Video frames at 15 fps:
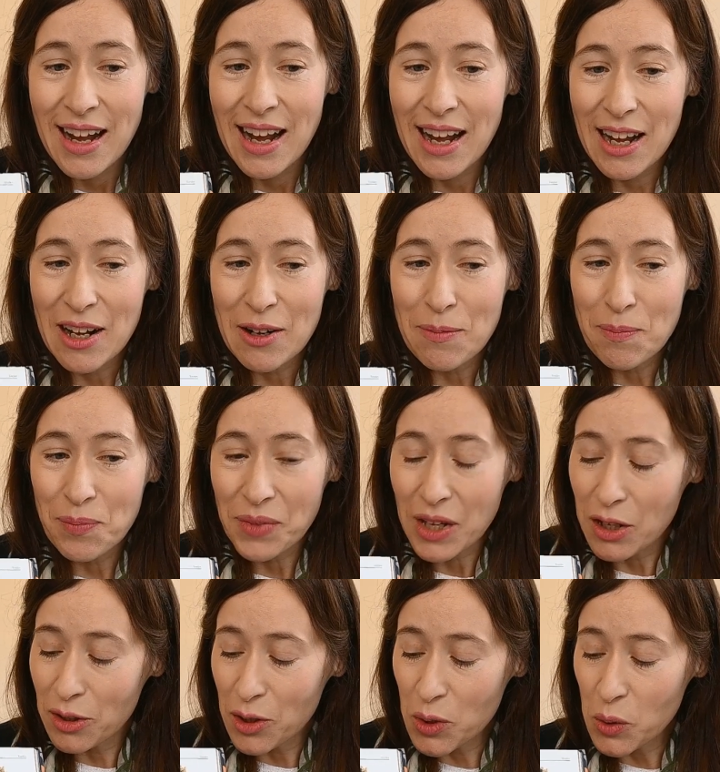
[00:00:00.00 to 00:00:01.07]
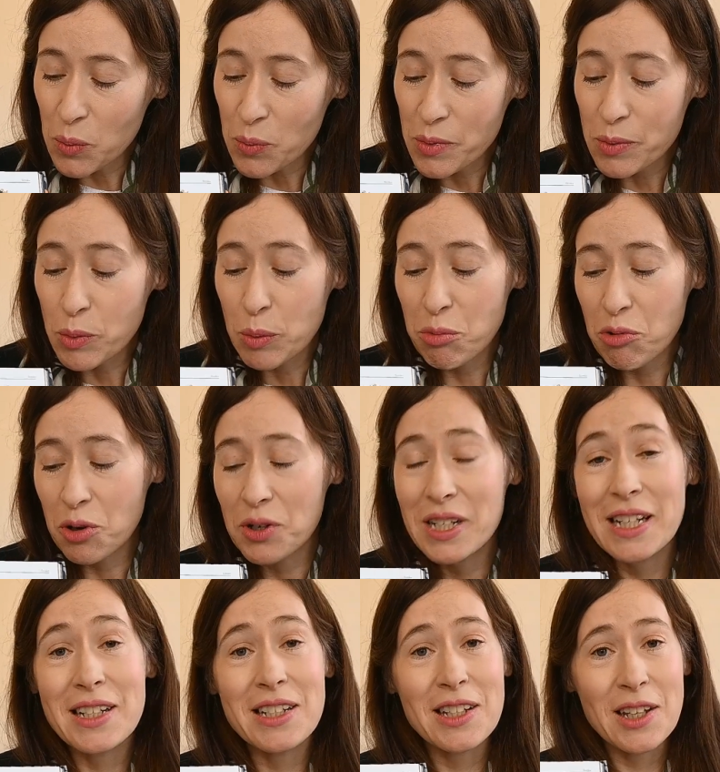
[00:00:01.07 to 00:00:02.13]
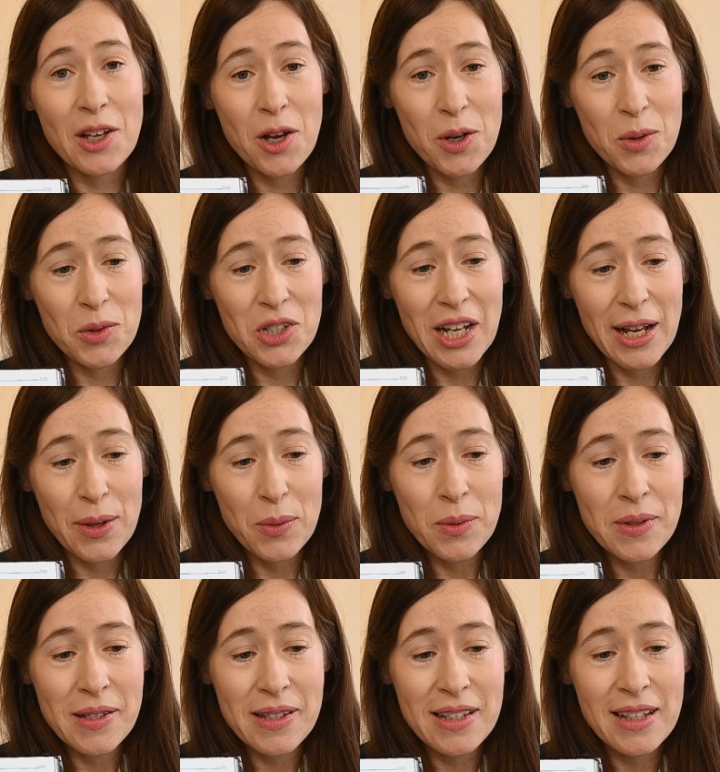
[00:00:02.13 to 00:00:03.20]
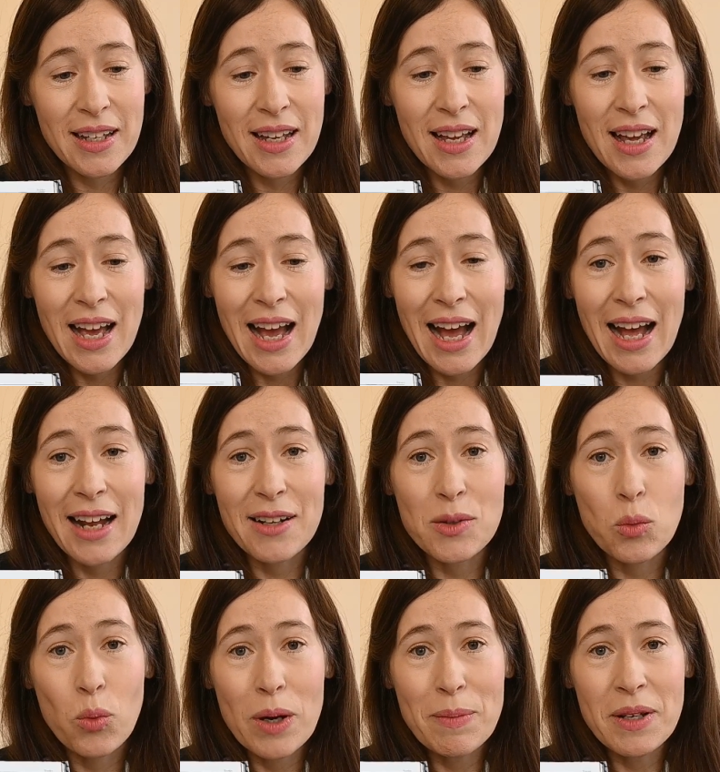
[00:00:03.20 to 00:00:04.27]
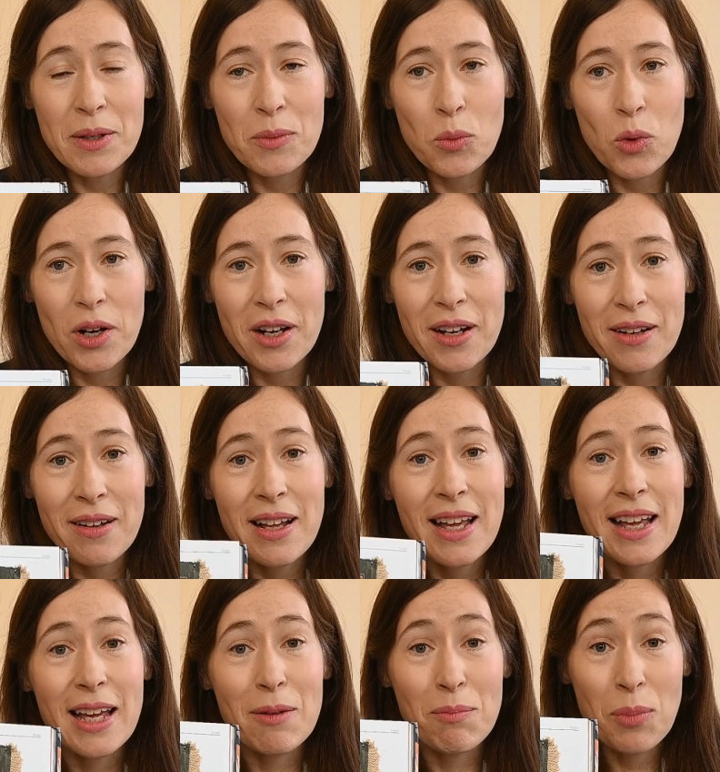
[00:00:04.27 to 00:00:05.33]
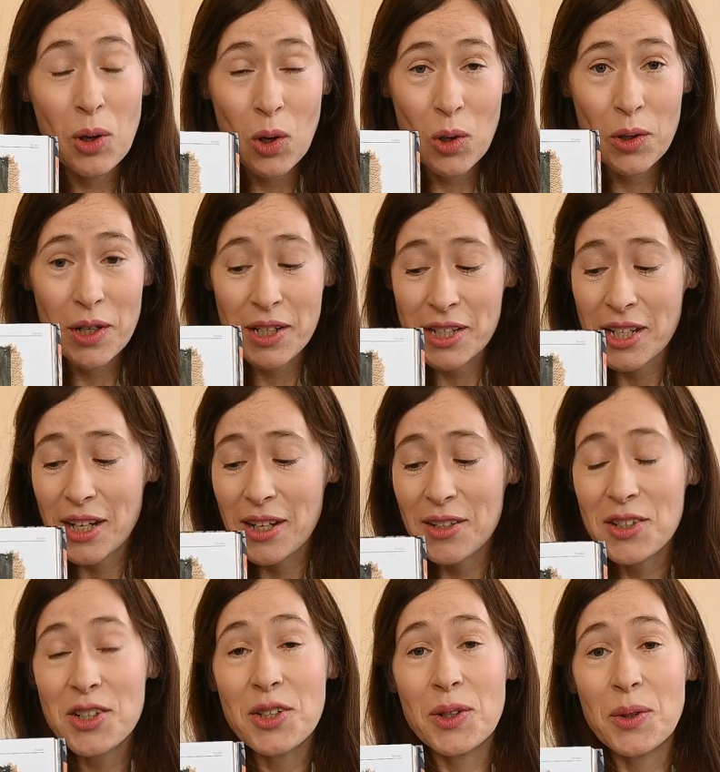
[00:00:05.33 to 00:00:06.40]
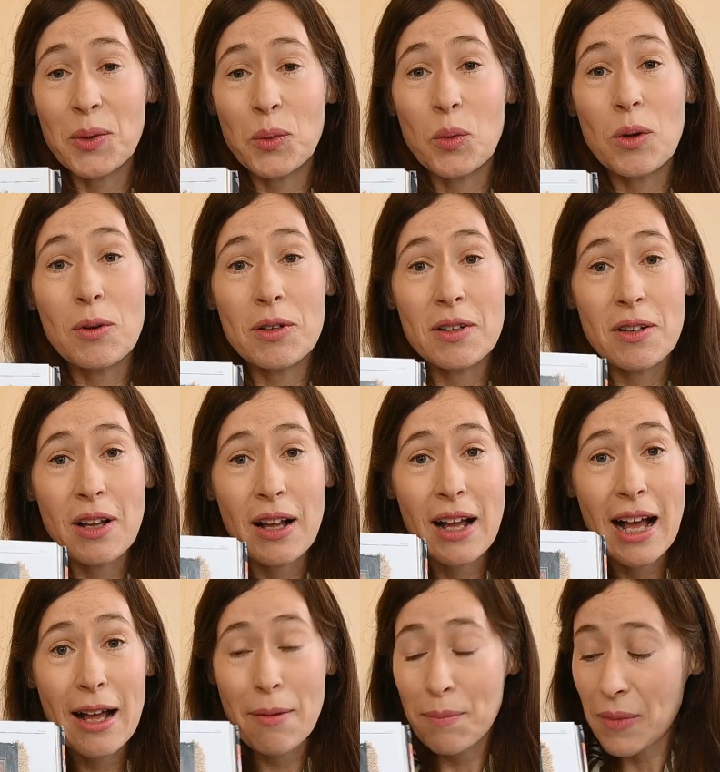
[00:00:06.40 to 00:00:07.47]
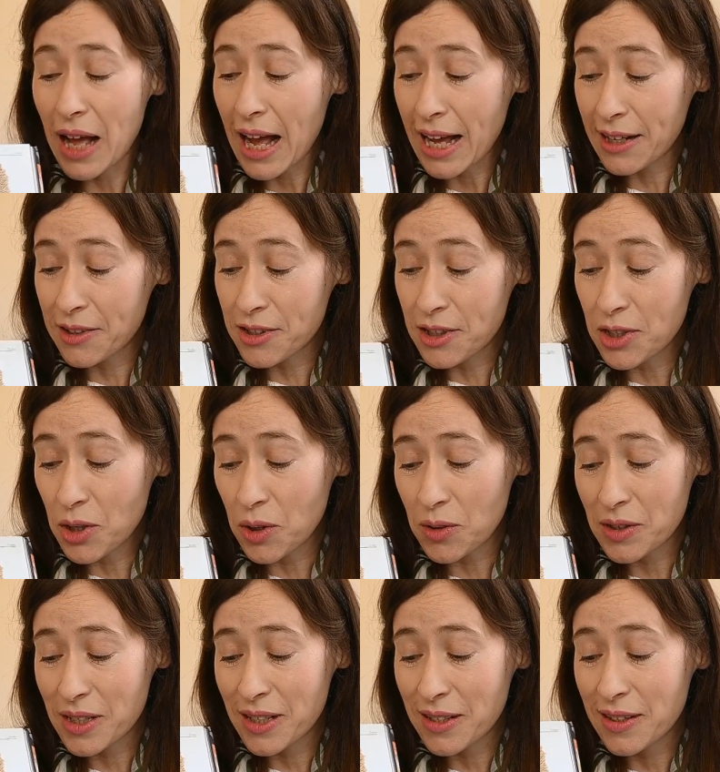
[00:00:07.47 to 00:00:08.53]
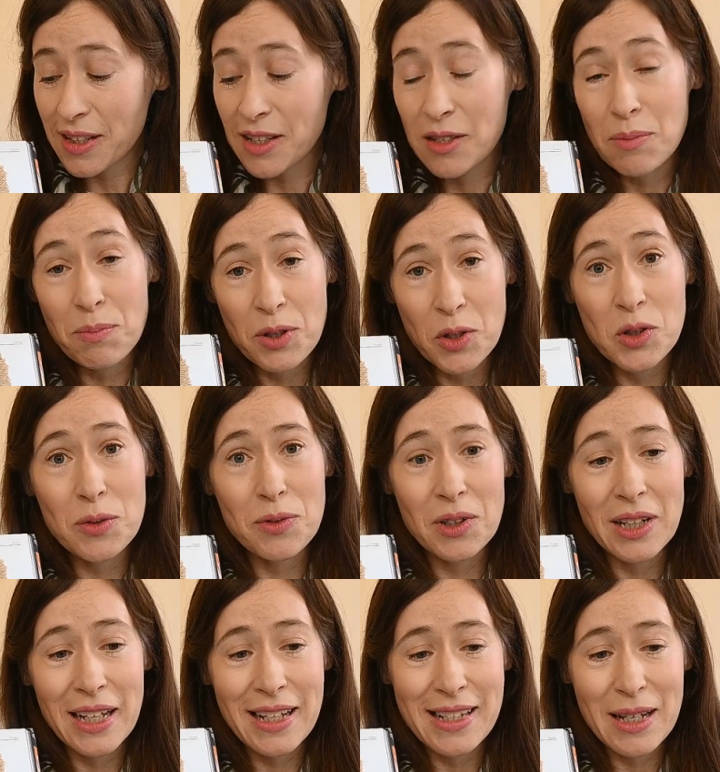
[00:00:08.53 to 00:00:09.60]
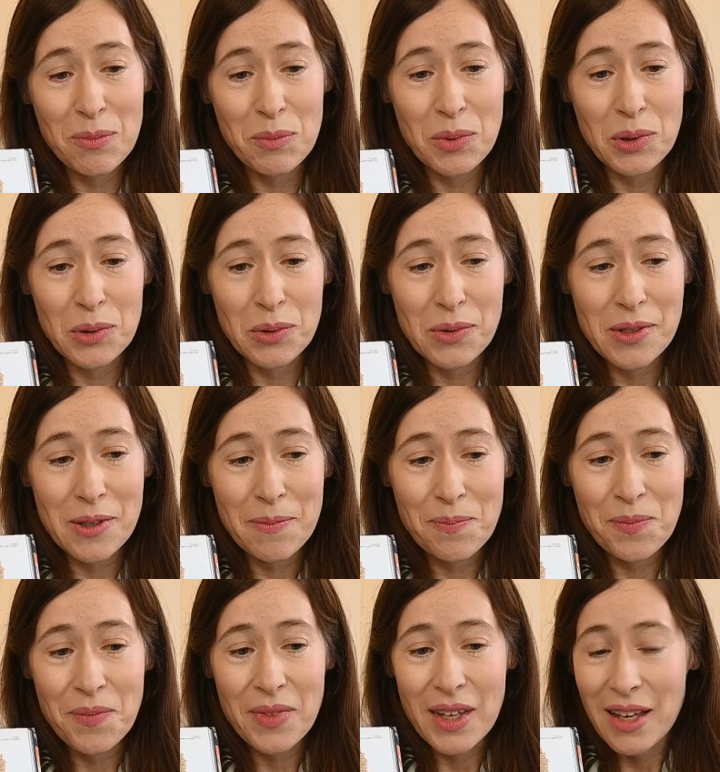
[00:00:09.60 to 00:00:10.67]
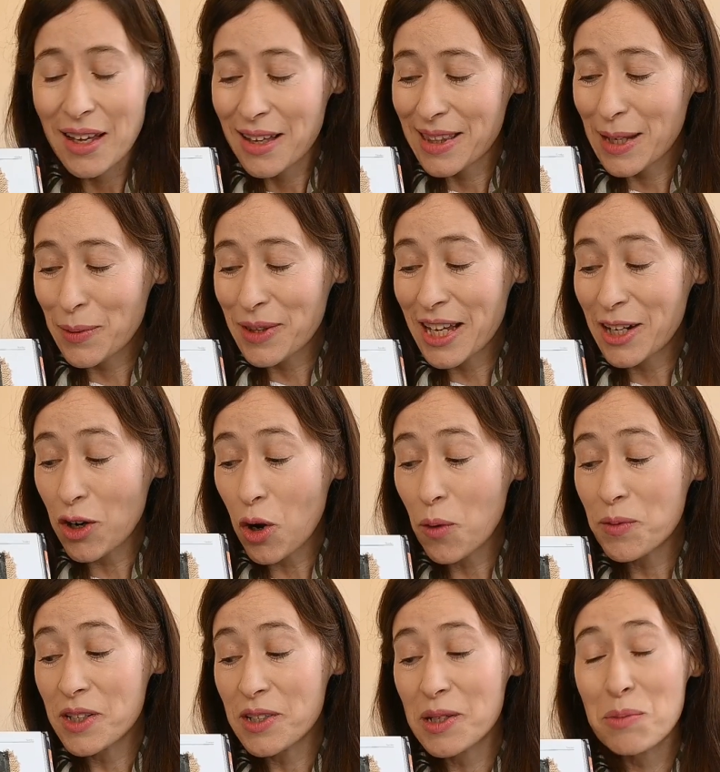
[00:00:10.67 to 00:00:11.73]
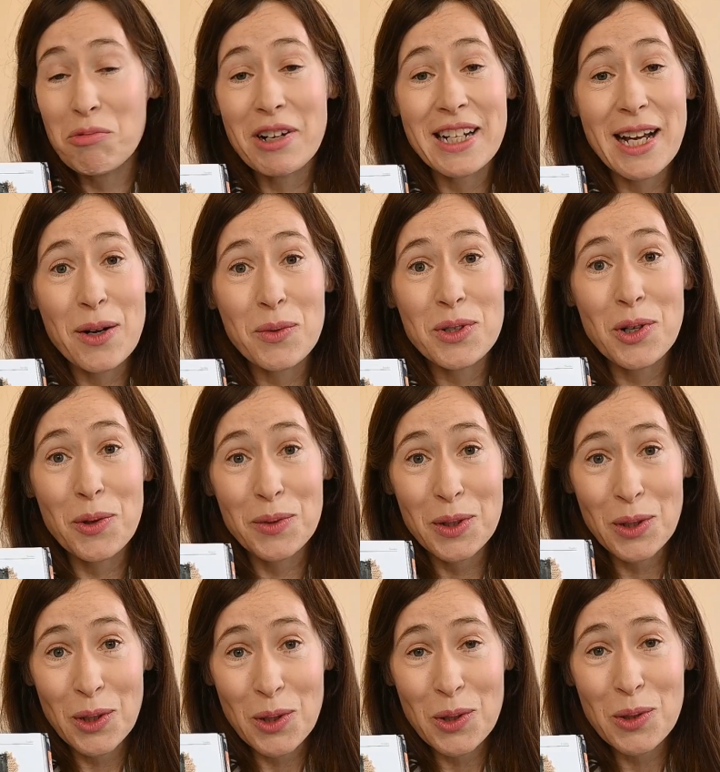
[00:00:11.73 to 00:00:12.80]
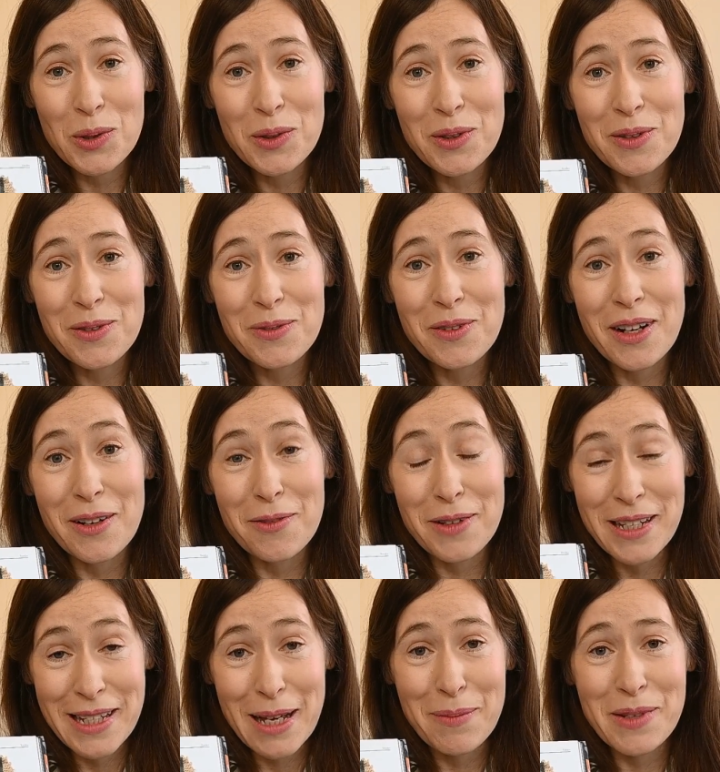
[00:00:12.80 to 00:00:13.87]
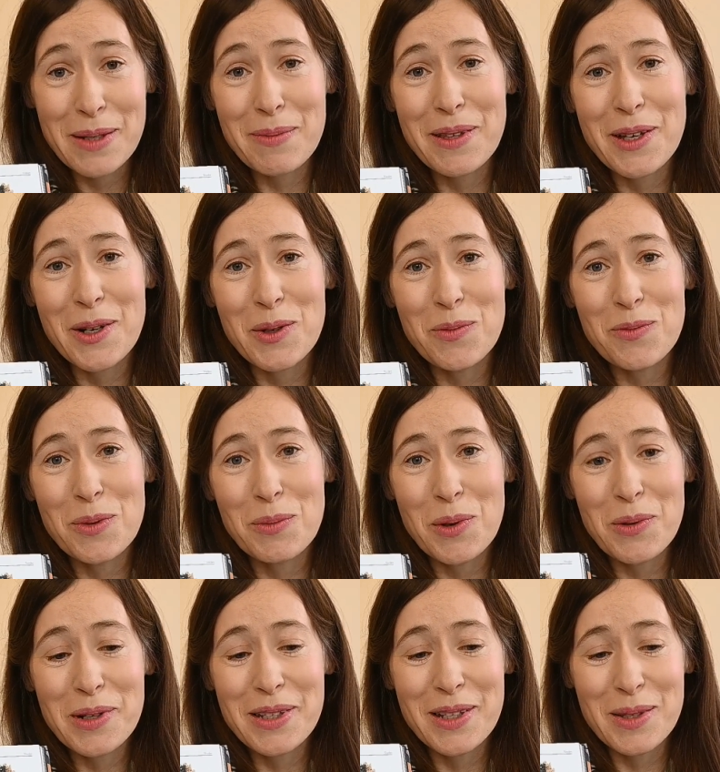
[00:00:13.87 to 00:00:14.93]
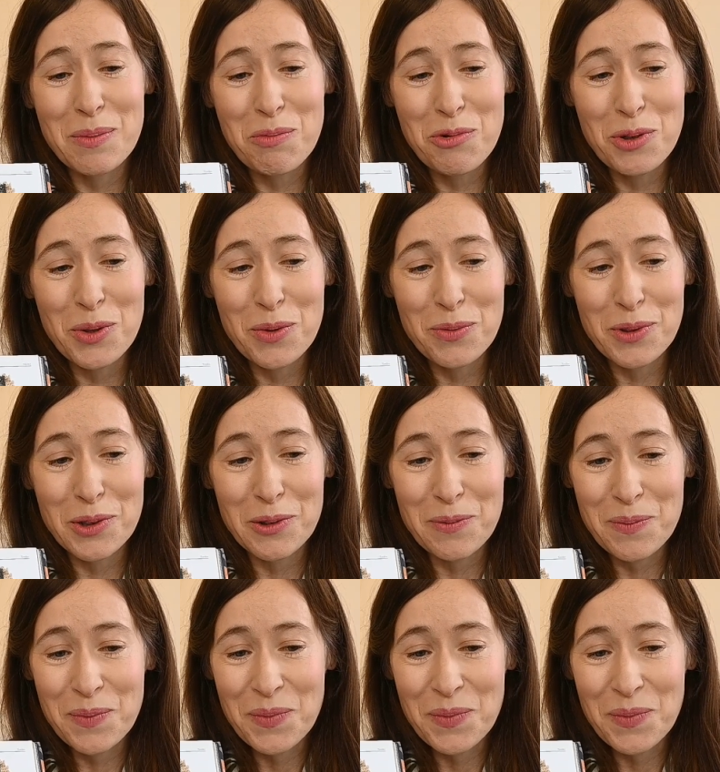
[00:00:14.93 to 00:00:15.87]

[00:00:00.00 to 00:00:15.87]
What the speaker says: looms were brought into the coach house and women were employed to hand knot these beautiful examples. They were then often spread out on the lawn of his Hammersmith home for Morris's approval.